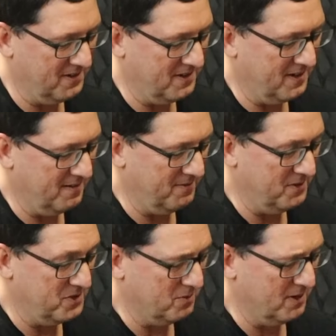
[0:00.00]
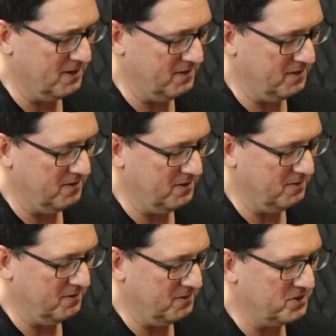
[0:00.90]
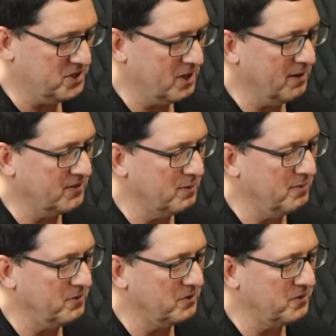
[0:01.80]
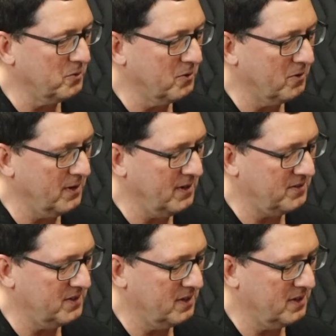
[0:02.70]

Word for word: Uh, I've enjoyed you, you you sharing some of your stories.